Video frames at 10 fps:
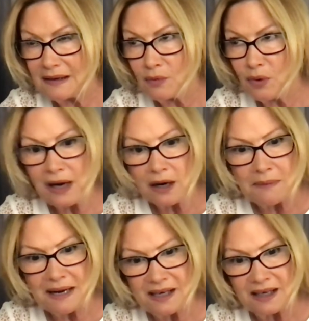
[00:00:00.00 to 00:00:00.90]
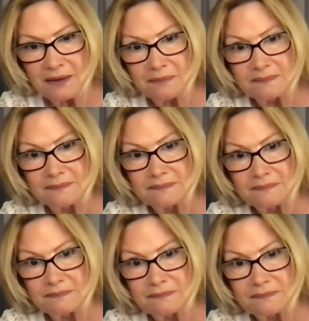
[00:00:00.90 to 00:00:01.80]
We are many.
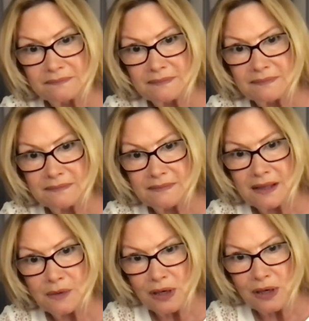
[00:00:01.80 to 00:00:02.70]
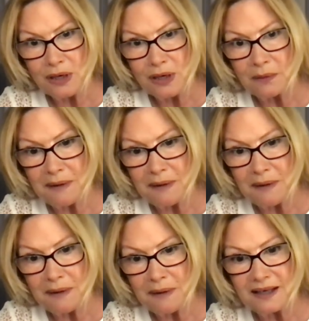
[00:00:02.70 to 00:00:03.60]
We are
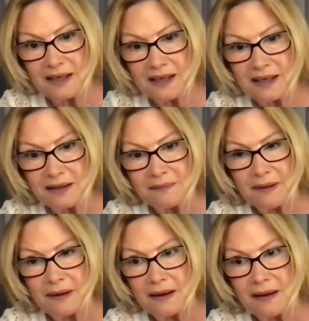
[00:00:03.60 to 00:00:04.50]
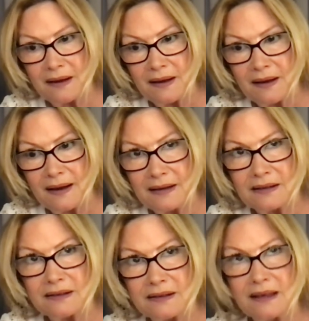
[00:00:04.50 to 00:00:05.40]
many. And it
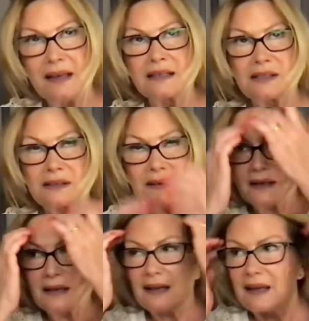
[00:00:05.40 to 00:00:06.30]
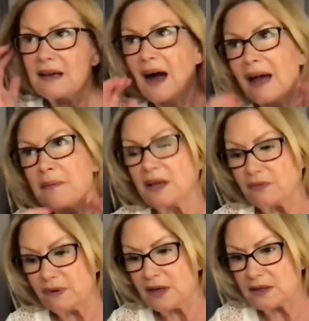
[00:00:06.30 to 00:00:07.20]
is, I believe, it
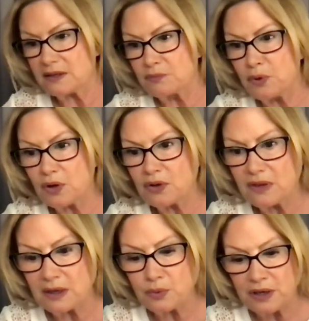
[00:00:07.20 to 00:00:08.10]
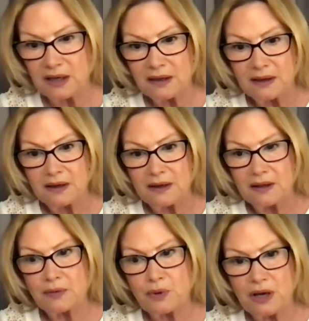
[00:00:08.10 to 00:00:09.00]
is important that we
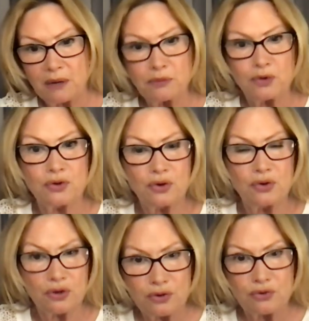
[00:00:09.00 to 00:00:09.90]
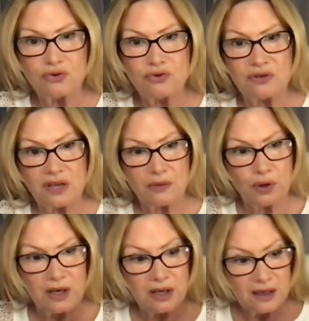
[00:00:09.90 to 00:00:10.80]
come to the conclusion that
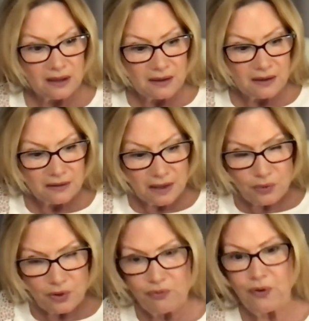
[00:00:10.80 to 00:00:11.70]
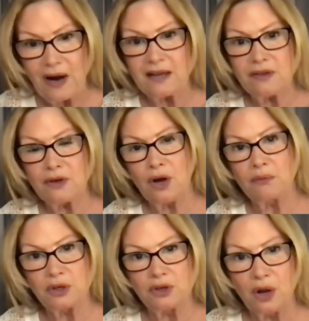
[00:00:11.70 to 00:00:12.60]
we find the common
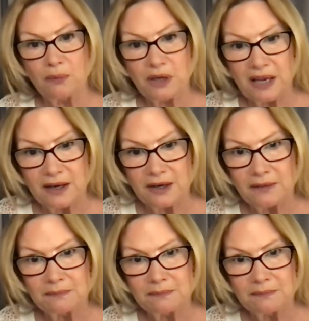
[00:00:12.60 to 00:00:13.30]
denominator